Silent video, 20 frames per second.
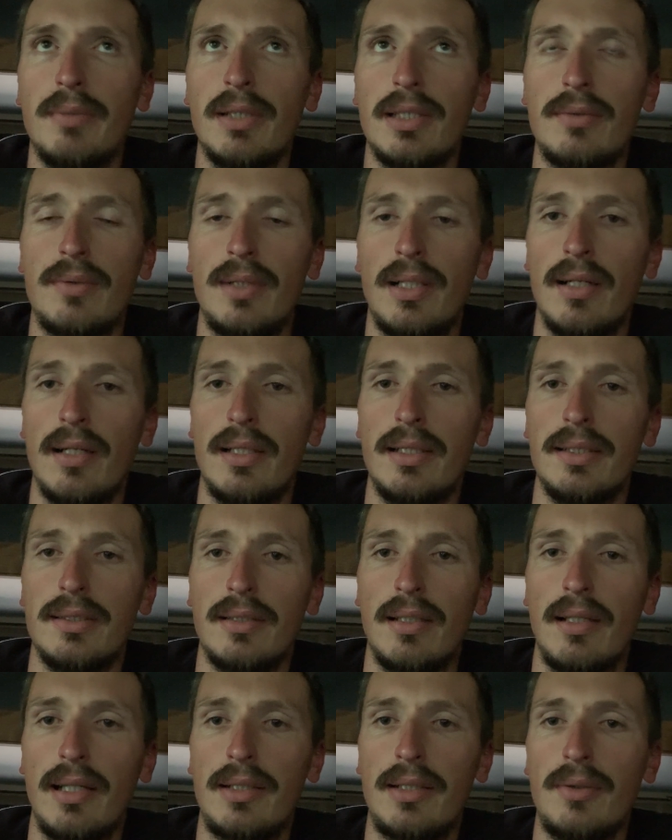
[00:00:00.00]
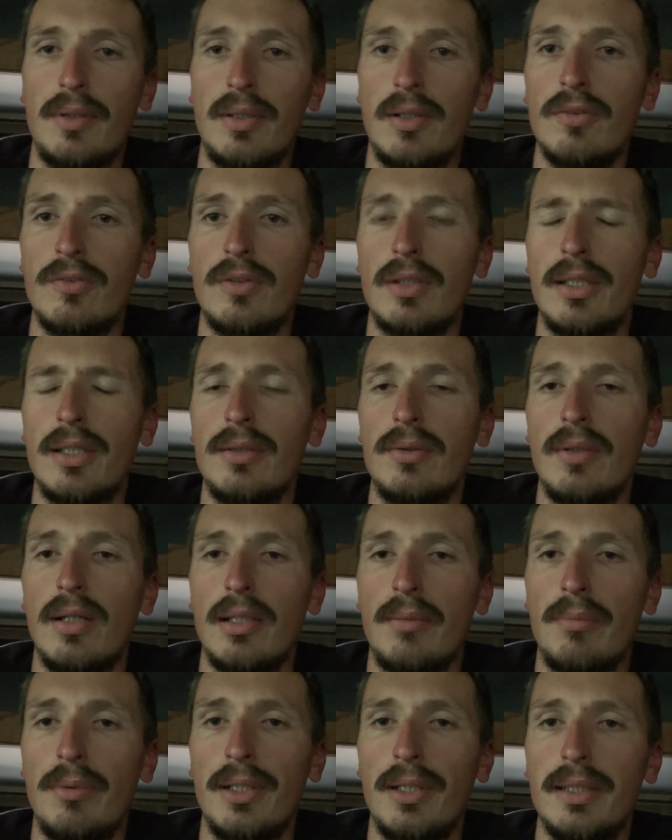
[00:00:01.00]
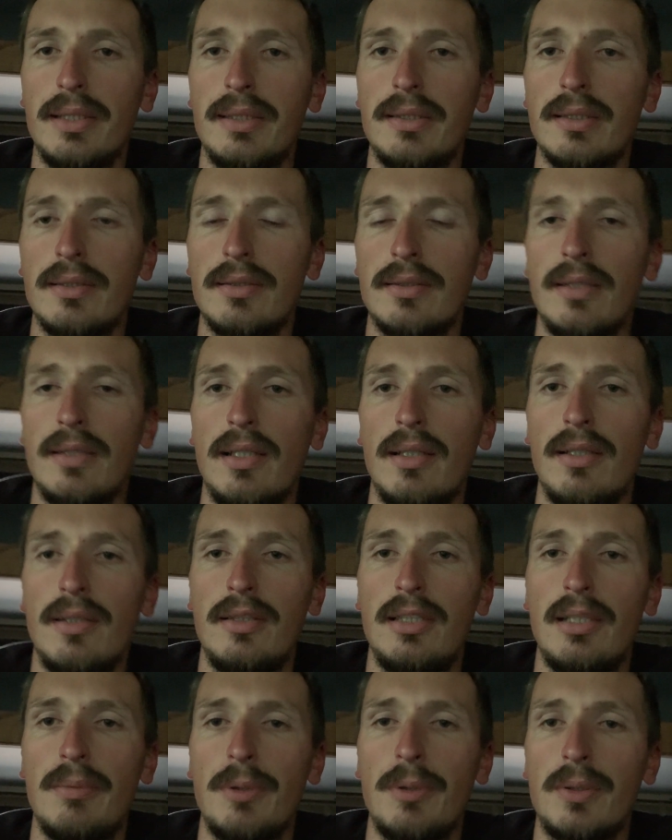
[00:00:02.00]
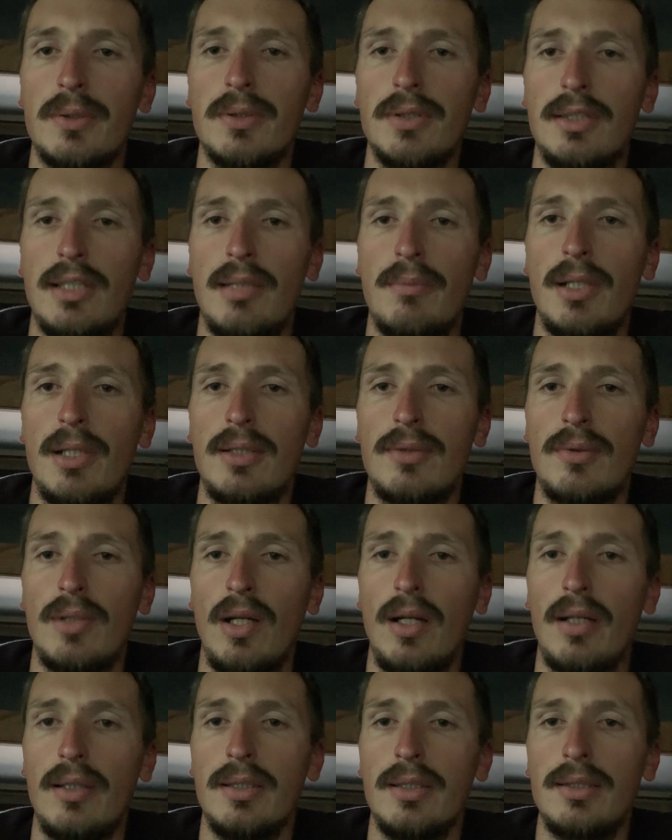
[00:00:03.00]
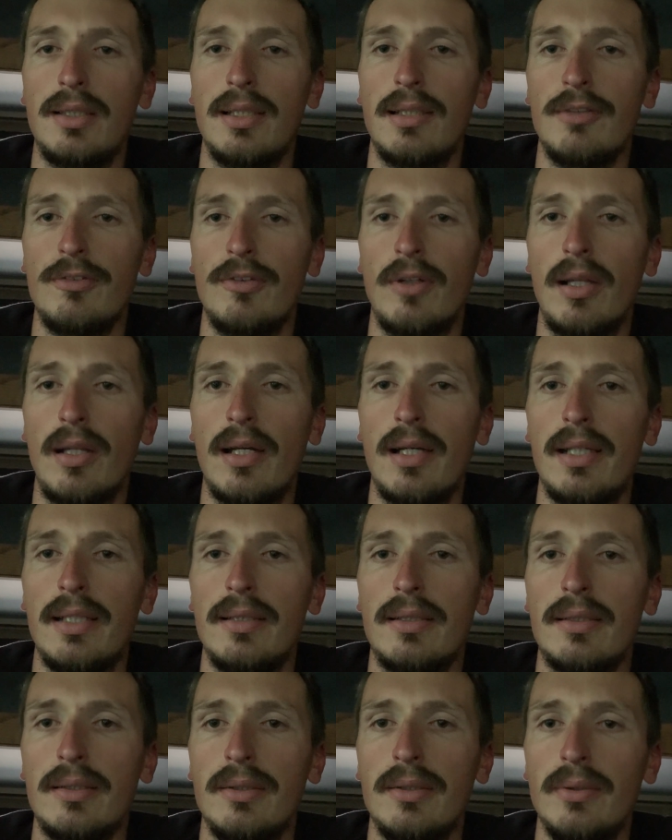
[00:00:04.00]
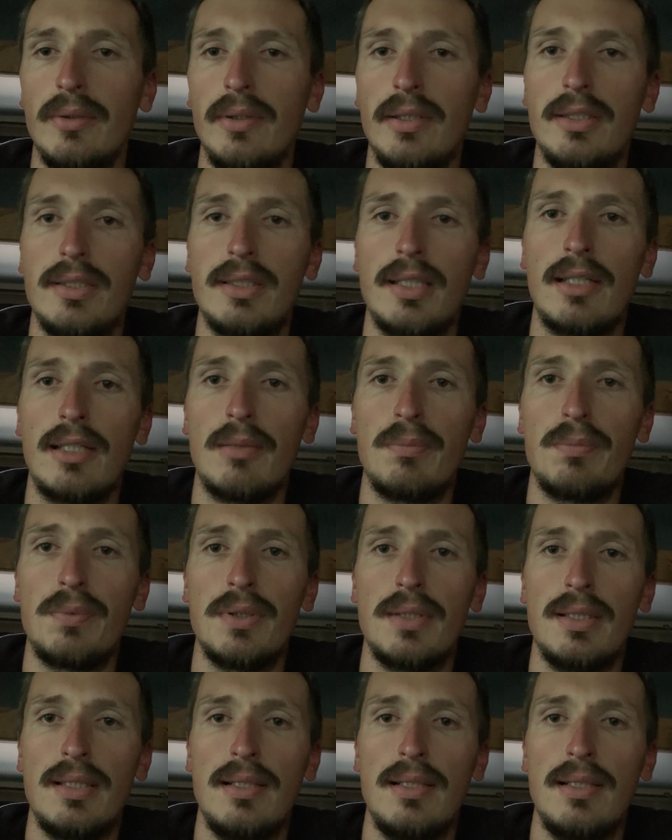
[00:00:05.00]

My trailer has electric over hydraulic brakes. It's not a typical semi-trailer, it's kind of a lighter duty setup.